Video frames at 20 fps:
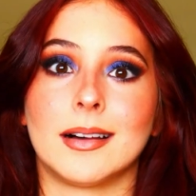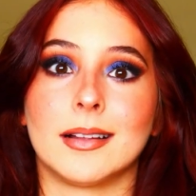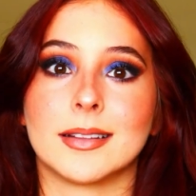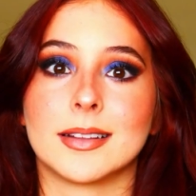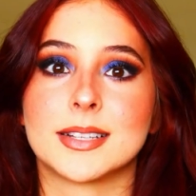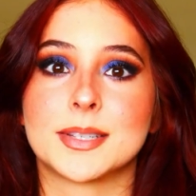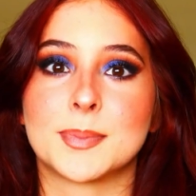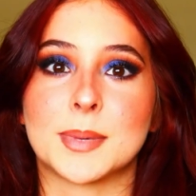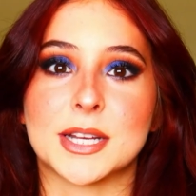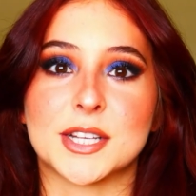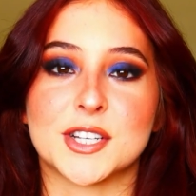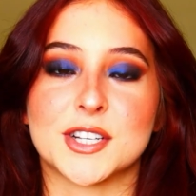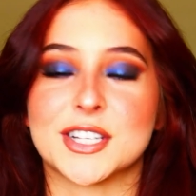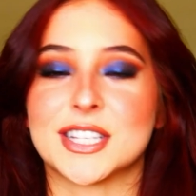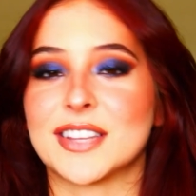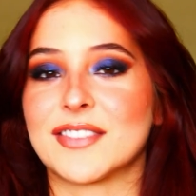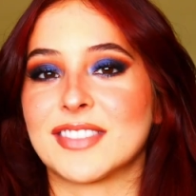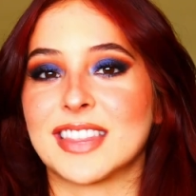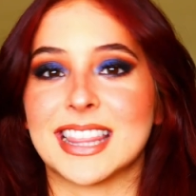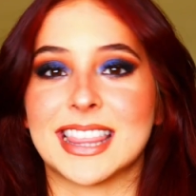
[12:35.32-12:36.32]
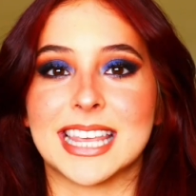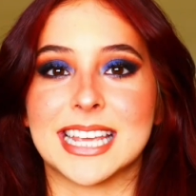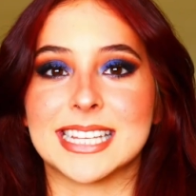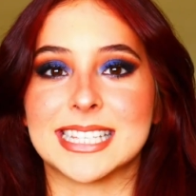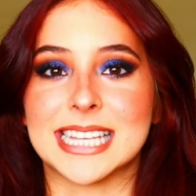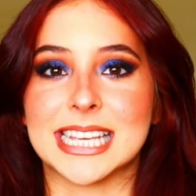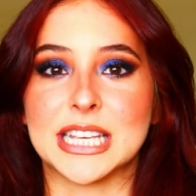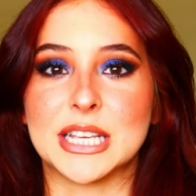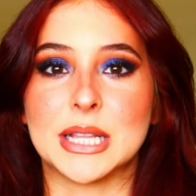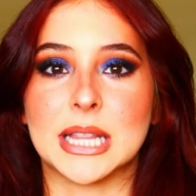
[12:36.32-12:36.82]
all those pictures of the
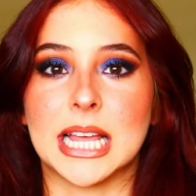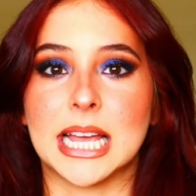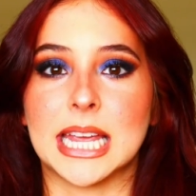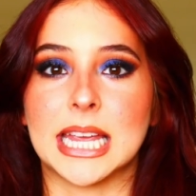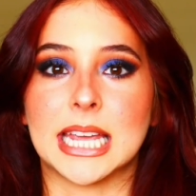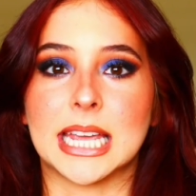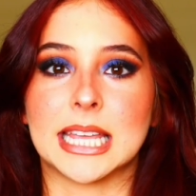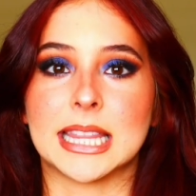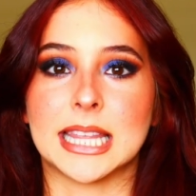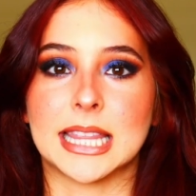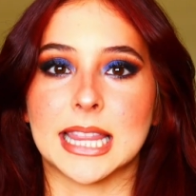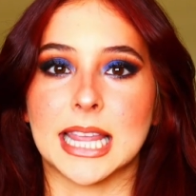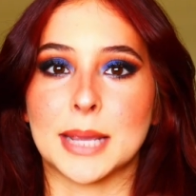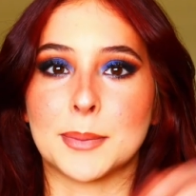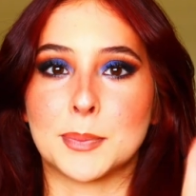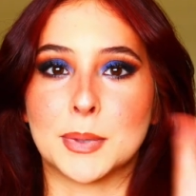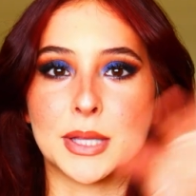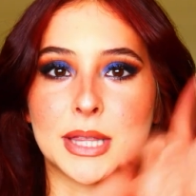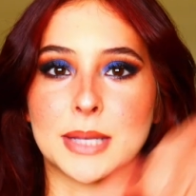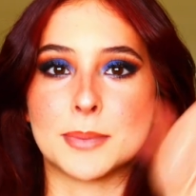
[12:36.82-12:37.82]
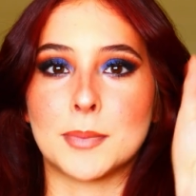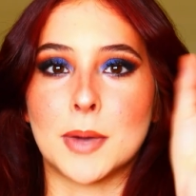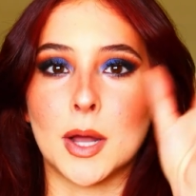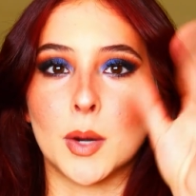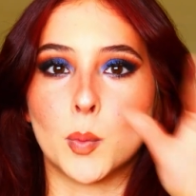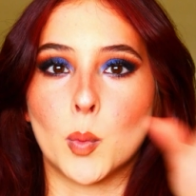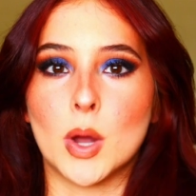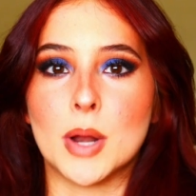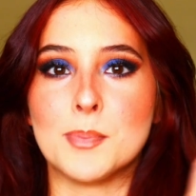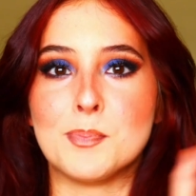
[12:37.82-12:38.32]
things that you like, and then like put them
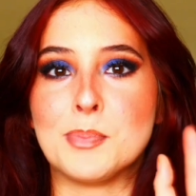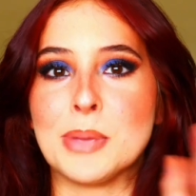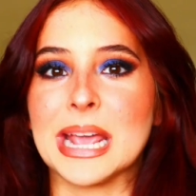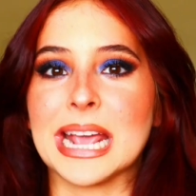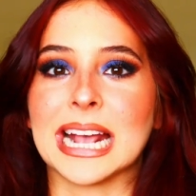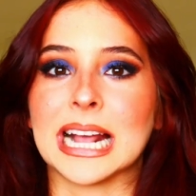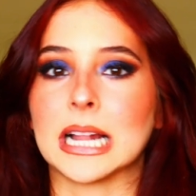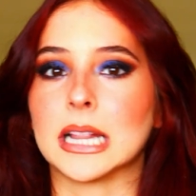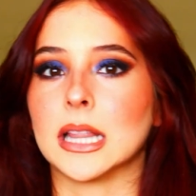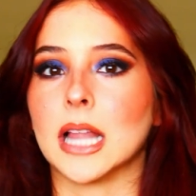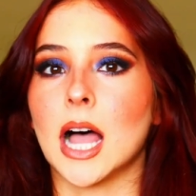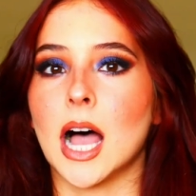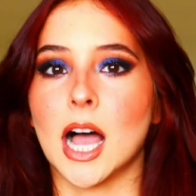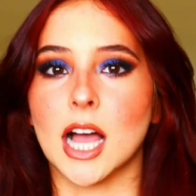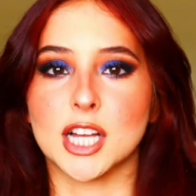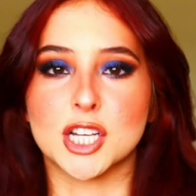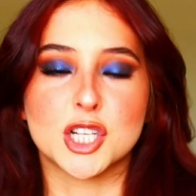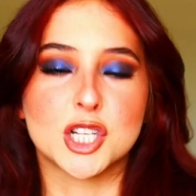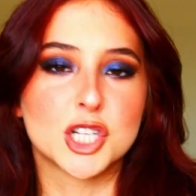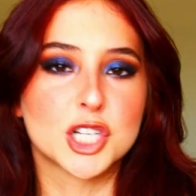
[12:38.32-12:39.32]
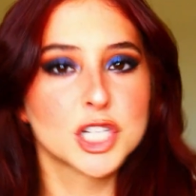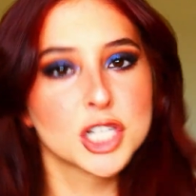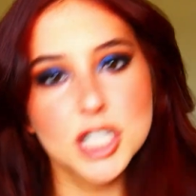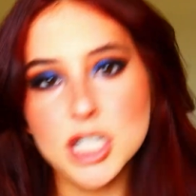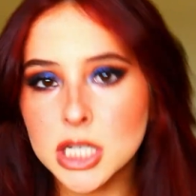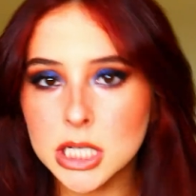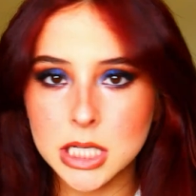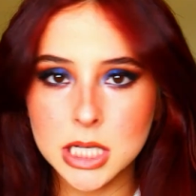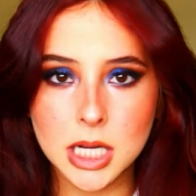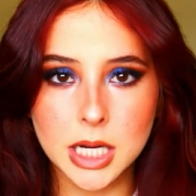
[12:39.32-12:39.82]
on one pic collage.
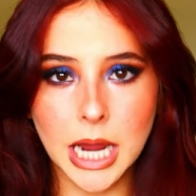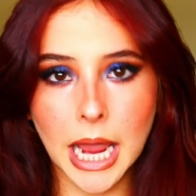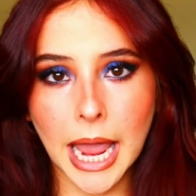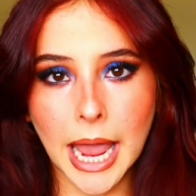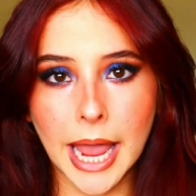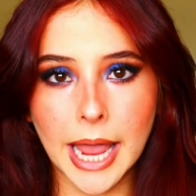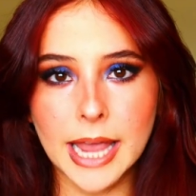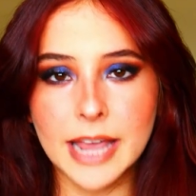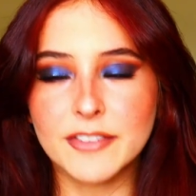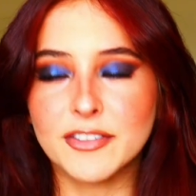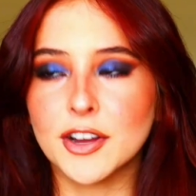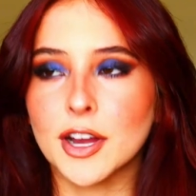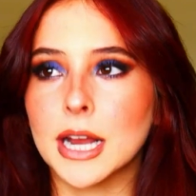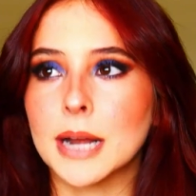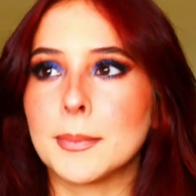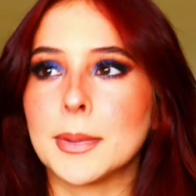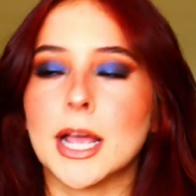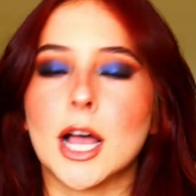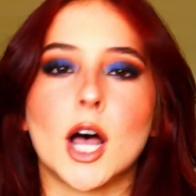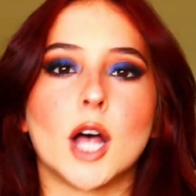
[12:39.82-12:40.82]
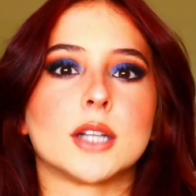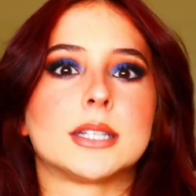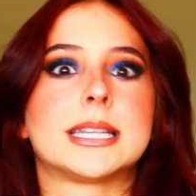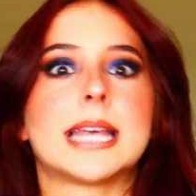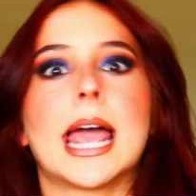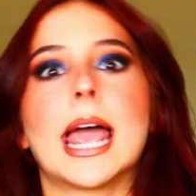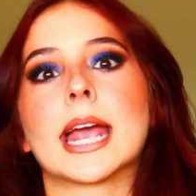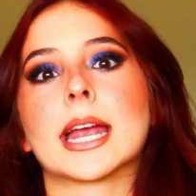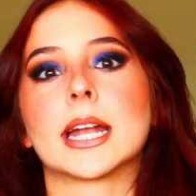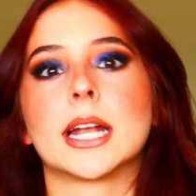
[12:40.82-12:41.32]
Okay, if you're gonna be all
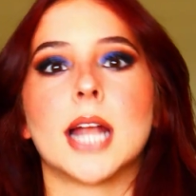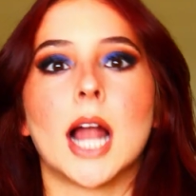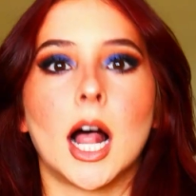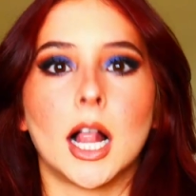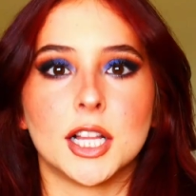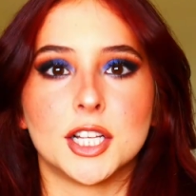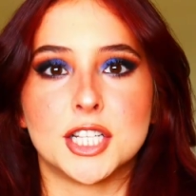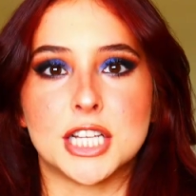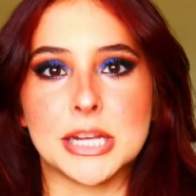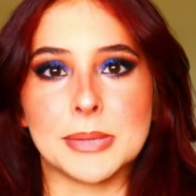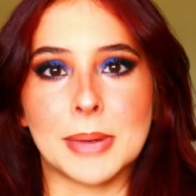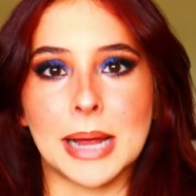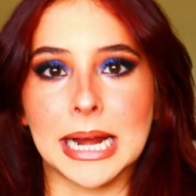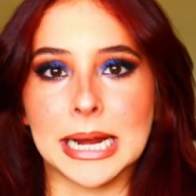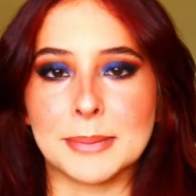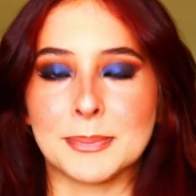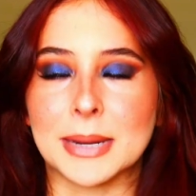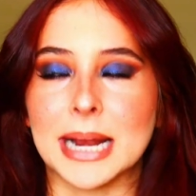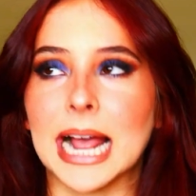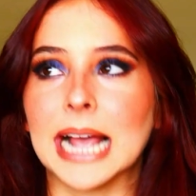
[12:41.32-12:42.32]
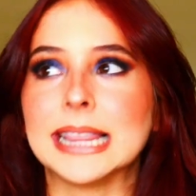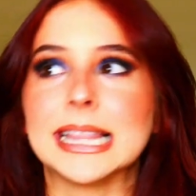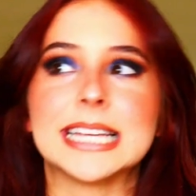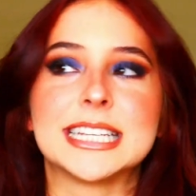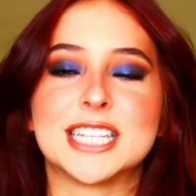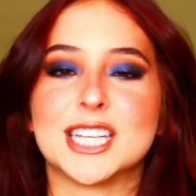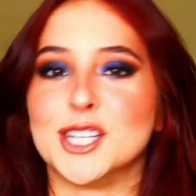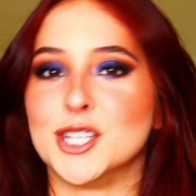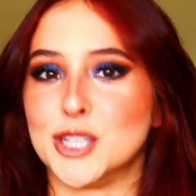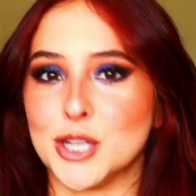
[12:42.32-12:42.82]
technology about it, but I
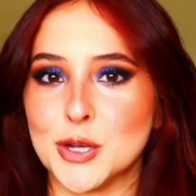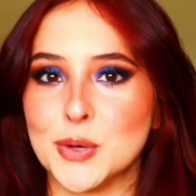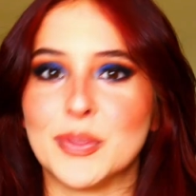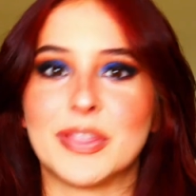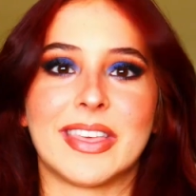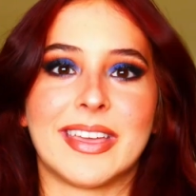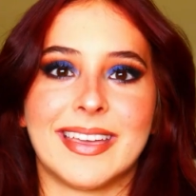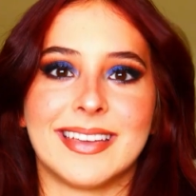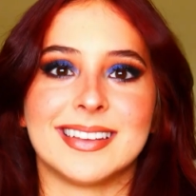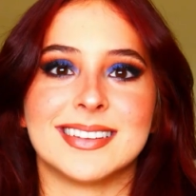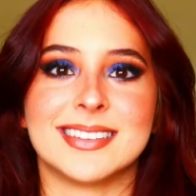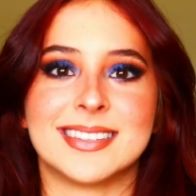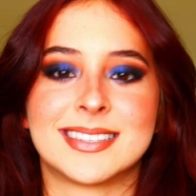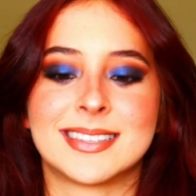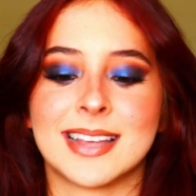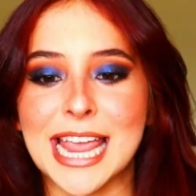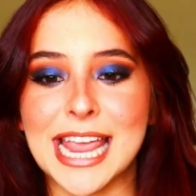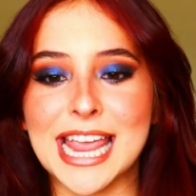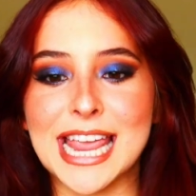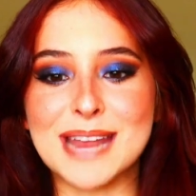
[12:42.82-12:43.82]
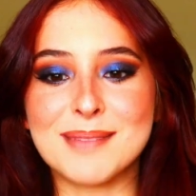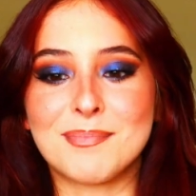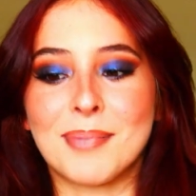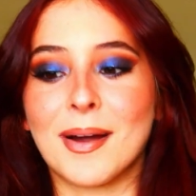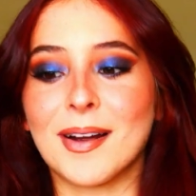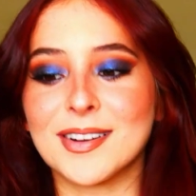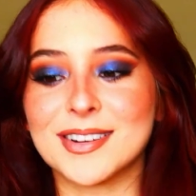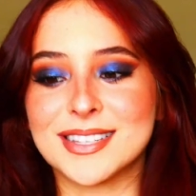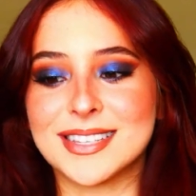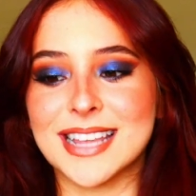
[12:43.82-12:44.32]
like to do things in
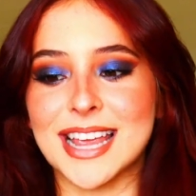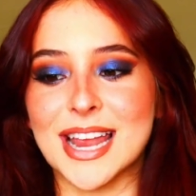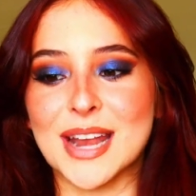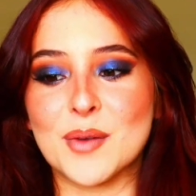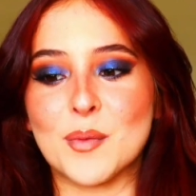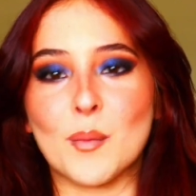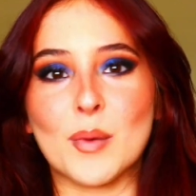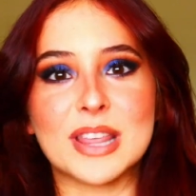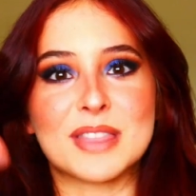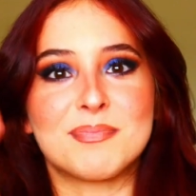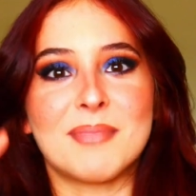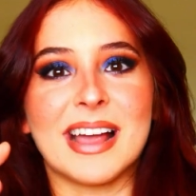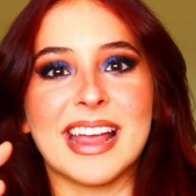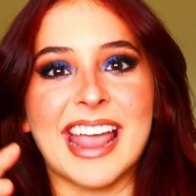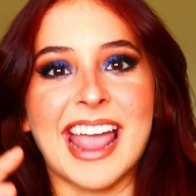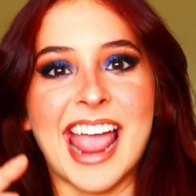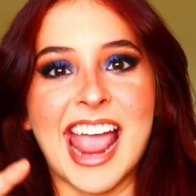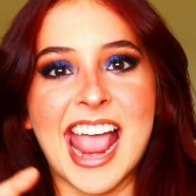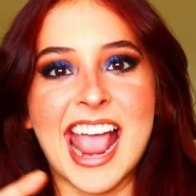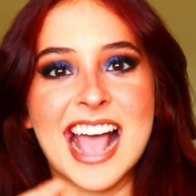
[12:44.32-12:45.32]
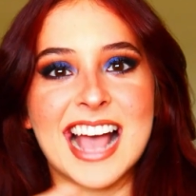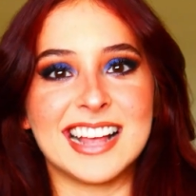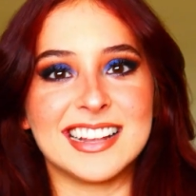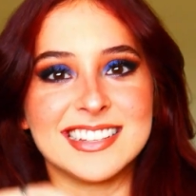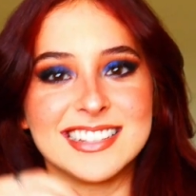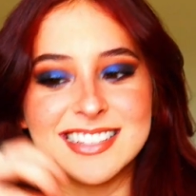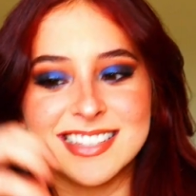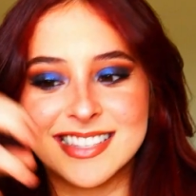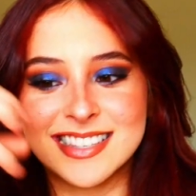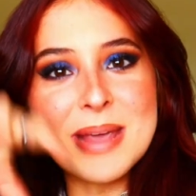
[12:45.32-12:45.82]
person with my
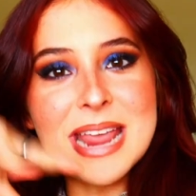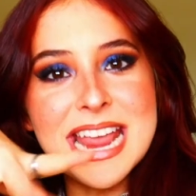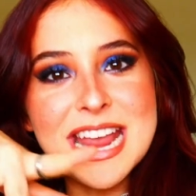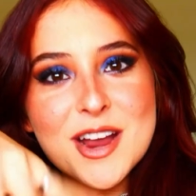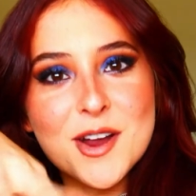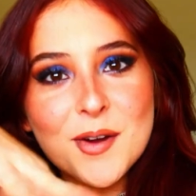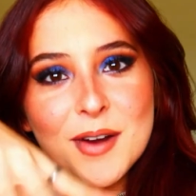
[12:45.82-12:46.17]
hands, being